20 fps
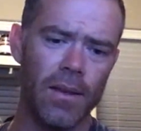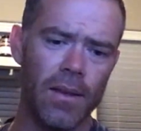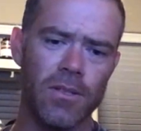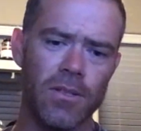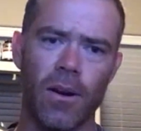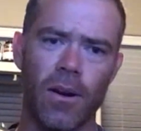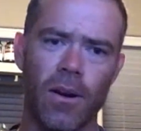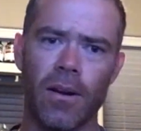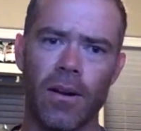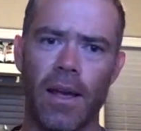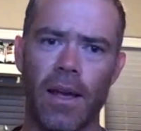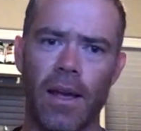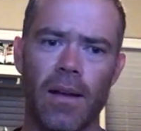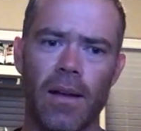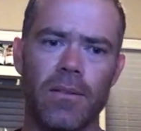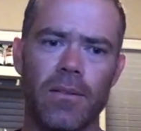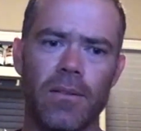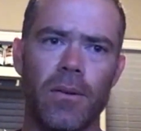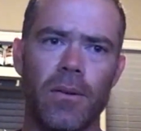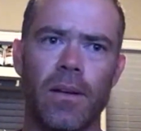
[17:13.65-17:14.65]
starting
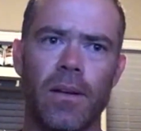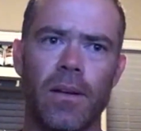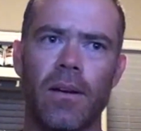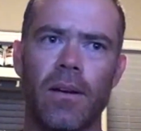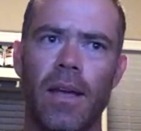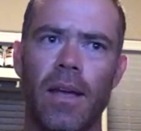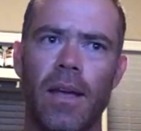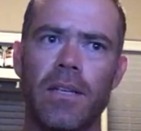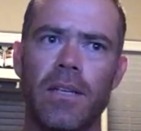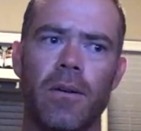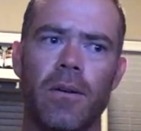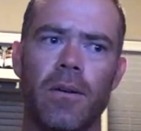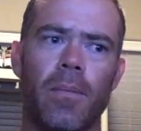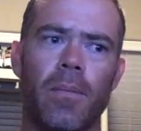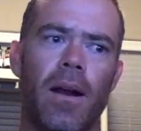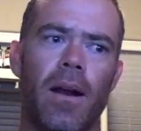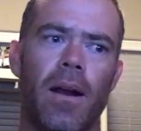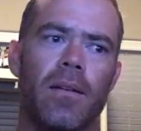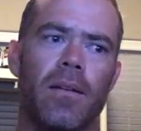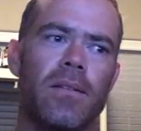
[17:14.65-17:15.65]
out doing irrigation
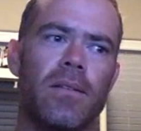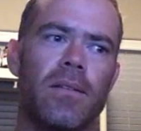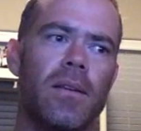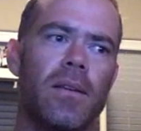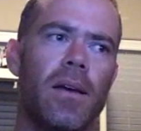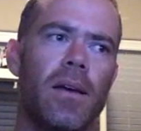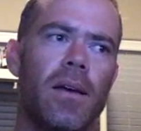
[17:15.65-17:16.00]
repairs,